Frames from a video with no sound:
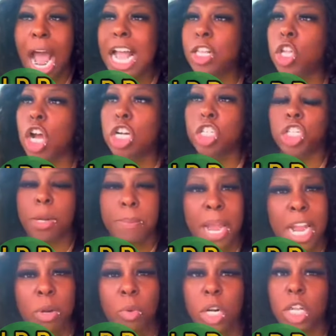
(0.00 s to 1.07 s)
I thought
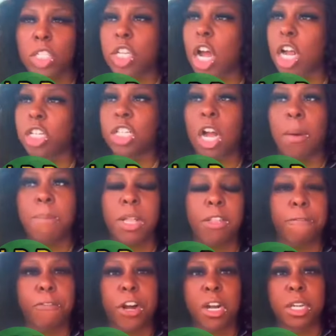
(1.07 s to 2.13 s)
Jermaine would have taught y'all
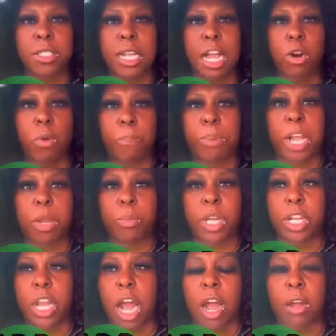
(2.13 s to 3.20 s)
motherfuckers I don't play
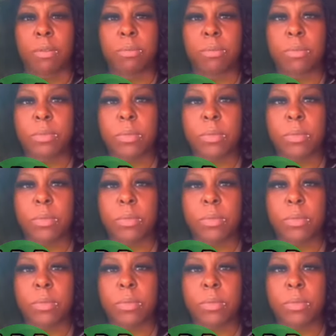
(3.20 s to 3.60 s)
with y'all.